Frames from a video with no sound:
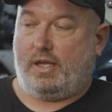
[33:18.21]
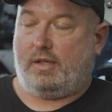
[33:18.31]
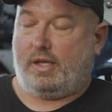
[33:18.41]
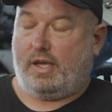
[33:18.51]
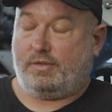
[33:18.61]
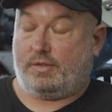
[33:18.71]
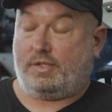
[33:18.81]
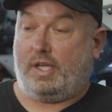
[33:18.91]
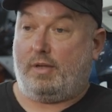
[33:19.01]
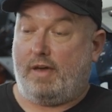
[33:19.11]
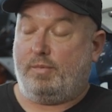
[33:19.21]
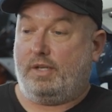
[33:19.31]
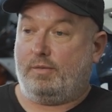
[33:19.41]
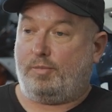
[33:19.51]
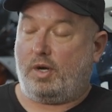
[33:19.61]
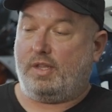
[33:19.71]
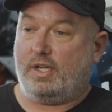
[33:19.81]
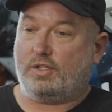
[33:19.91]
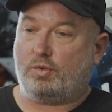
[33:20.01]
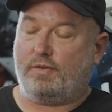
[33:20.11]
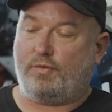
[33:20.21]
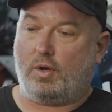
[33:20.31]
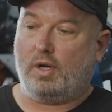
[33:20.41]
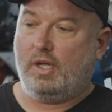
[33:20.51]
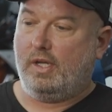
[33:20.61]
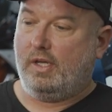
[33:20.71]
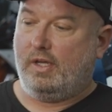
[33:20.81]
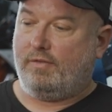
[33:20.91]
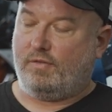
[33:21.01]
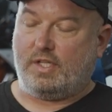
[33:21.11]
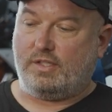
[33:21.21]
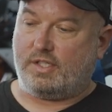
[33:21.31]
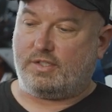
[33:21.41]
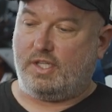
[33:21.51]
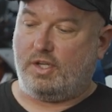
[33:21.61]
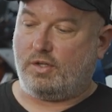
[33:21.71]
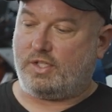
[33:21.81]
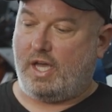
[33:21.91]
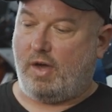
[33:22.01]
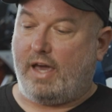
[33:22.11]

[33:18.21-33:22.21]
I say I've been part of the industry for 15, 16 years now.